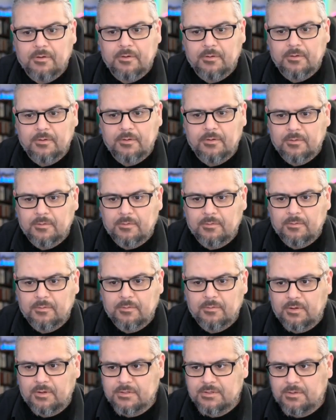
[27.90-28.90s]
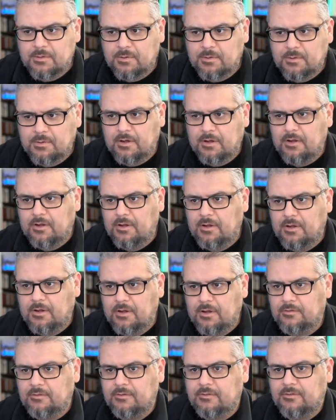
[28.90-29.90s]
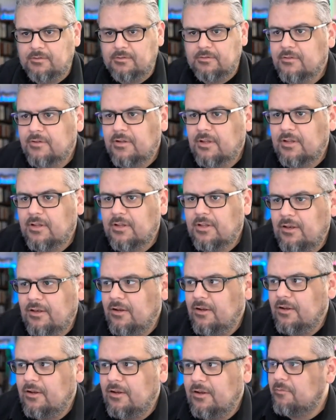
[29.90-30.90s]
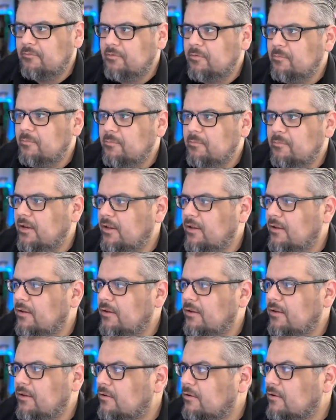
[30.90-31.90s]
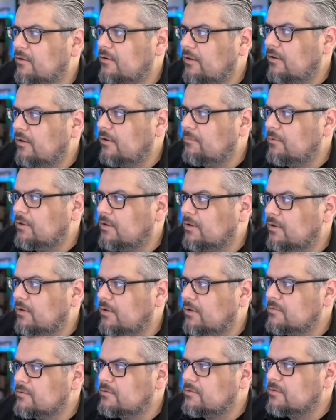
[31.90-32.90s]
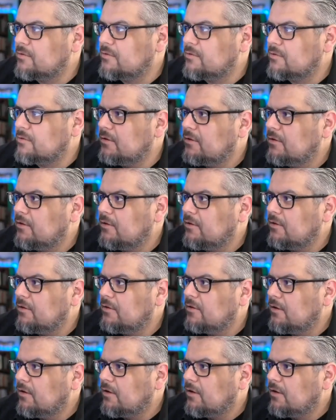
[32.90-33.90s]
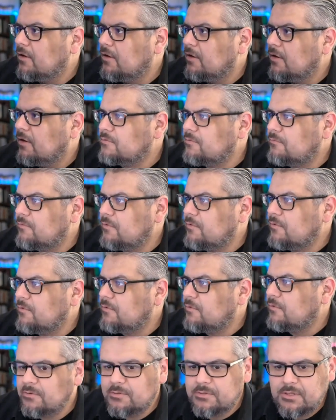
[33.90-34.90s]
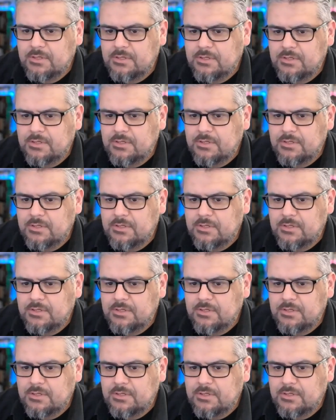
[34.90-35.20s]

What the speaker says: What's going on? Hello, everybody. Okay, let me close a few windows here.